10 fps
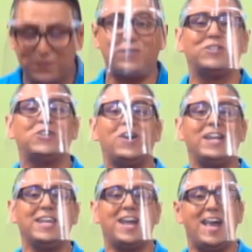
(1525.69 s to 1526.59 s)
for
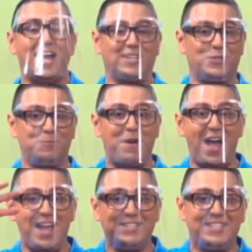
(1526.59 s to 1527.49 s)
joining us.
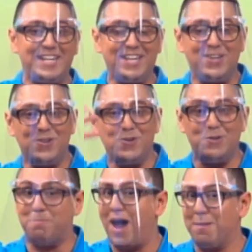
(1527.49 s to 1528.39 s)
Goodbye. See you.
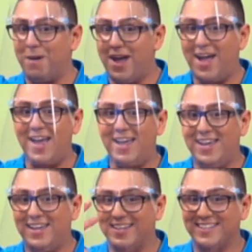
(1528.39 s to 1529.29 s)
Bye bye.